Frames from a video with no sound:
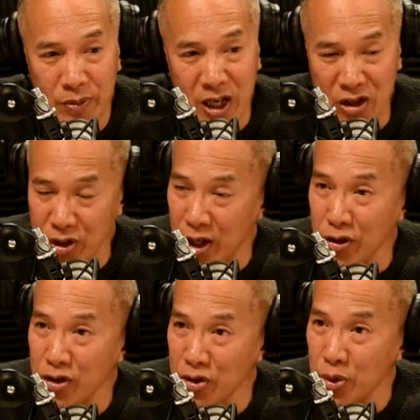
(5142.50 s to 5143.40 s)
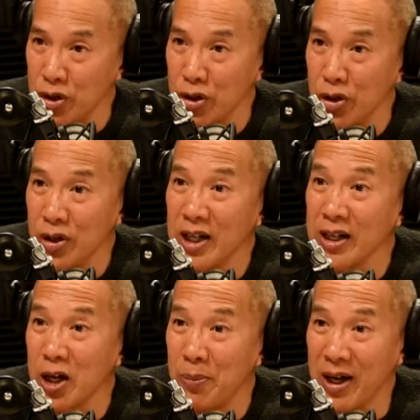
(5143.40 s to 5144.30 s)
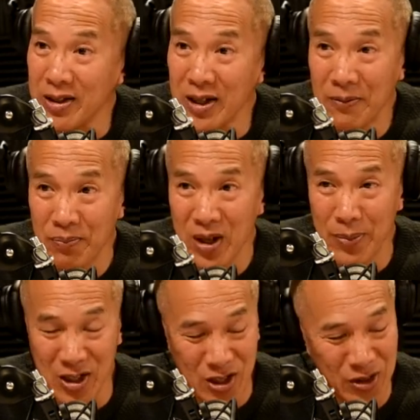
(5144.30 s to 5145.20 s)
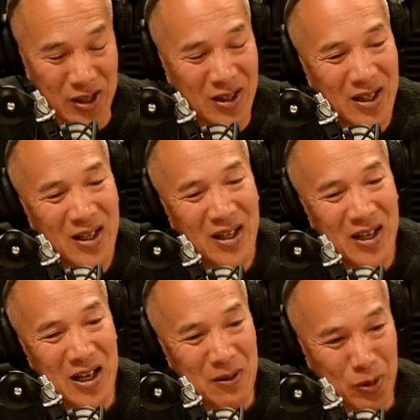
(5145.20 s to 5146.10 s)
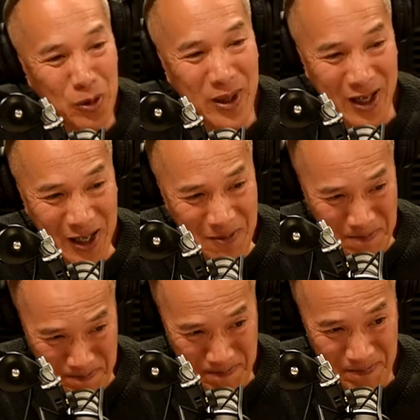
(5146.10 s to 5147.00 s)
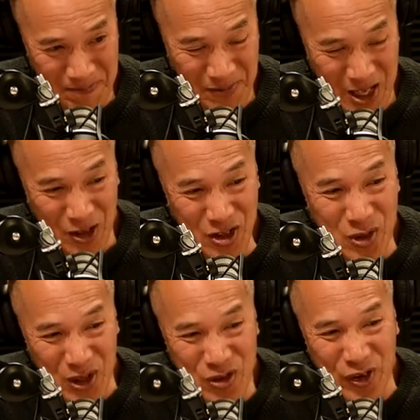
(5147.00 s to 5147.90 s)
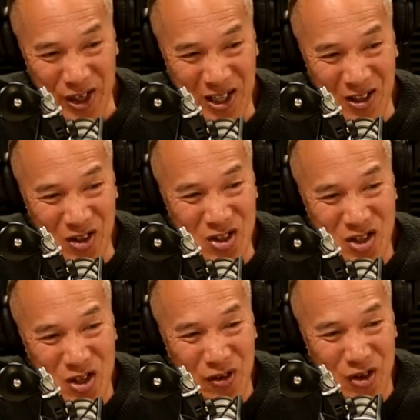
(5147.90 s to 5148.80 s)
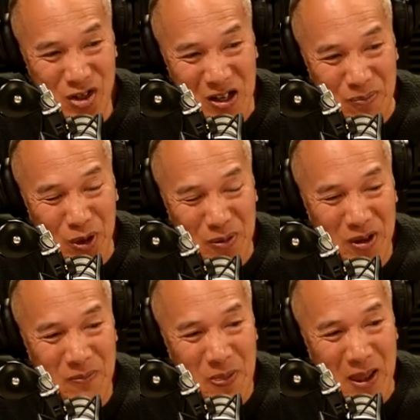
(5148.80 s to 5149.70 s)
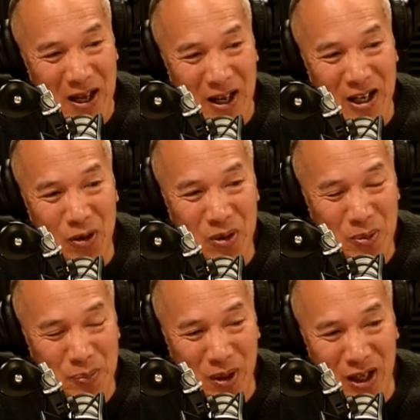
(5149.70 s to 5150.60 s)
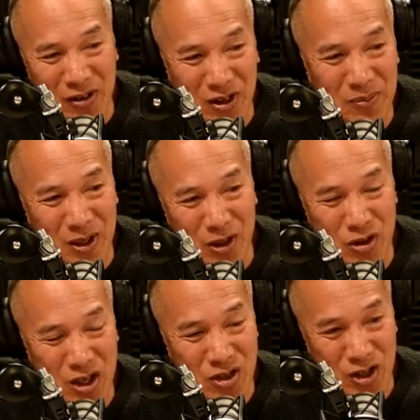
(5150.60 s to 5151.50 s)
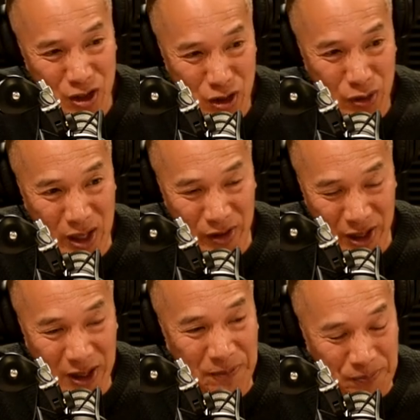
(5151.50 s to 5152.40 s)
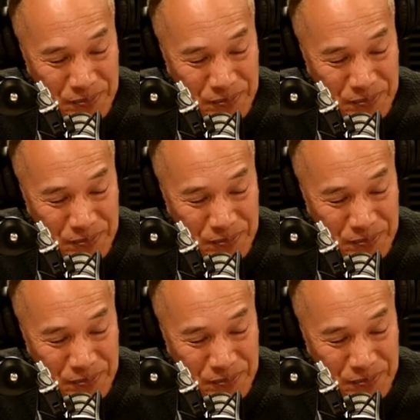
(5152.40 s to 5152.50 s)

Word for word: gastric ulcers were due to Helicobacter yes. bacteria. And the poor bugger, he, yeah, he lost yeah, all his funding, he lost his university appointment, and no one would believe him. And he was considered too out there.